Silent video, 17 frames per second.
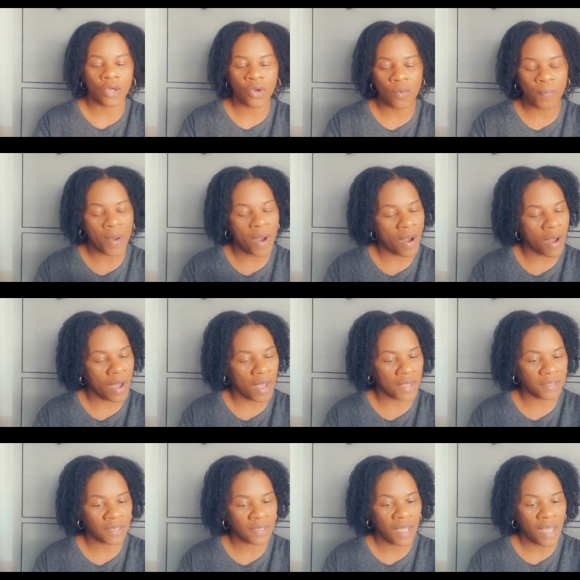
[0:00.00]

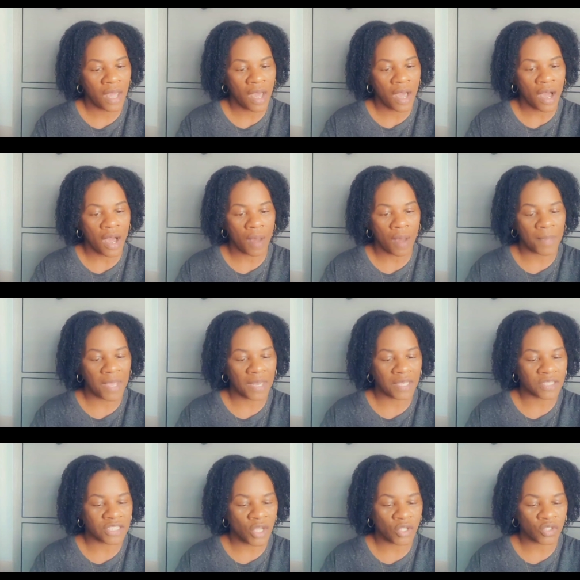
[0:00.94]
coupon um, and
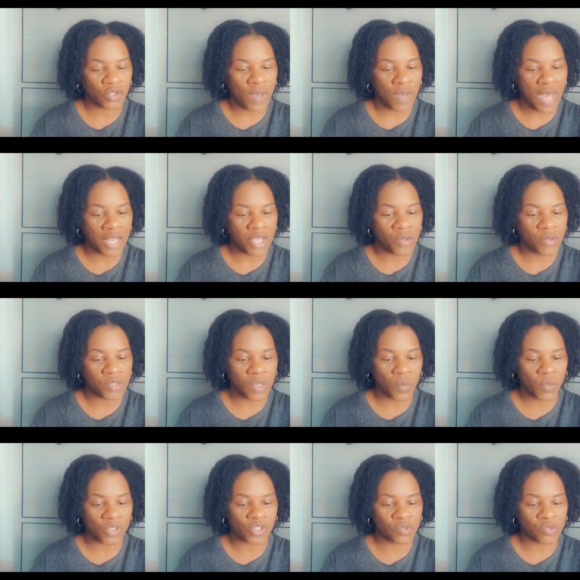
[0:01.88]
it tells you how to use
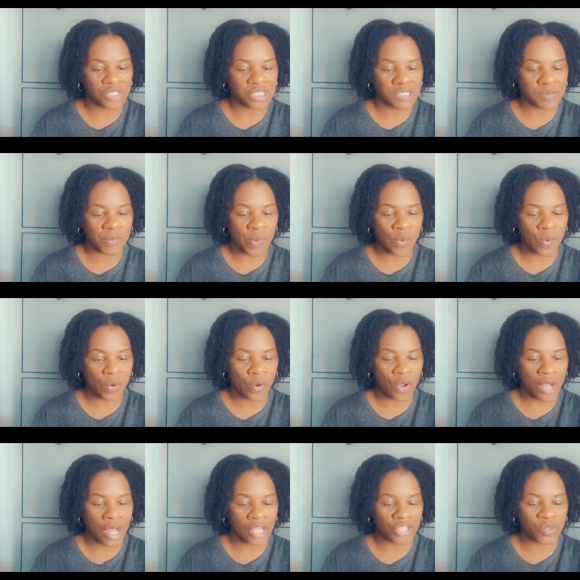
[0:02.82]
it, which you just
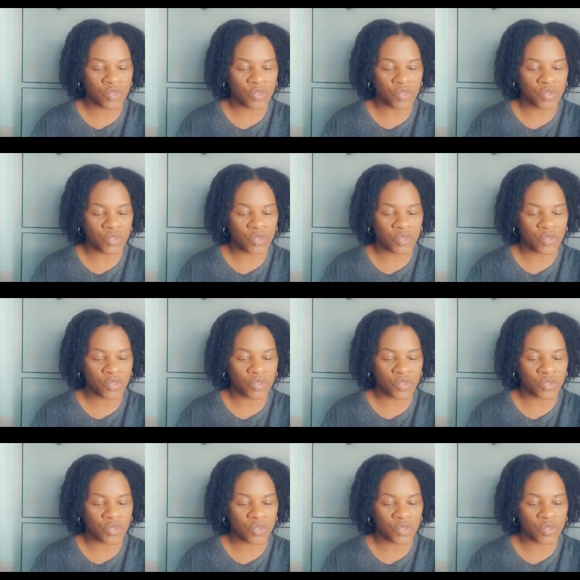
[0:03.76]
pour uh,